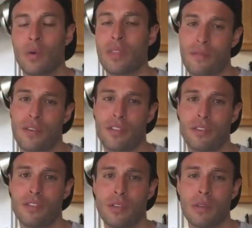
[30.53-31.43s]
without further
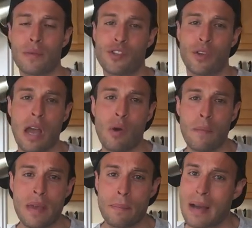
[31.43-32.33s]
ado, let me show you how I
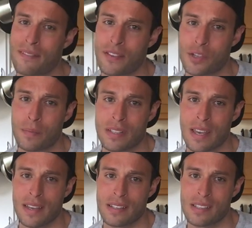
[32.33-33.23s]
make my fisherman's
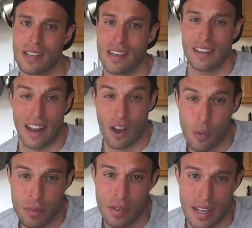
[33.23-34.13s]
eggs. I
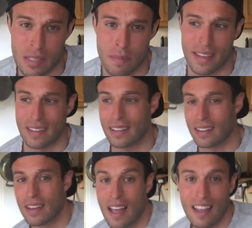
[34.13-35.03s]
hope you guys make
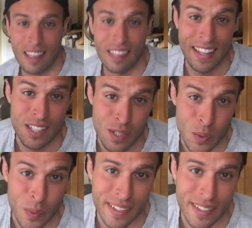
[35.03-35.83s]
it. Let's do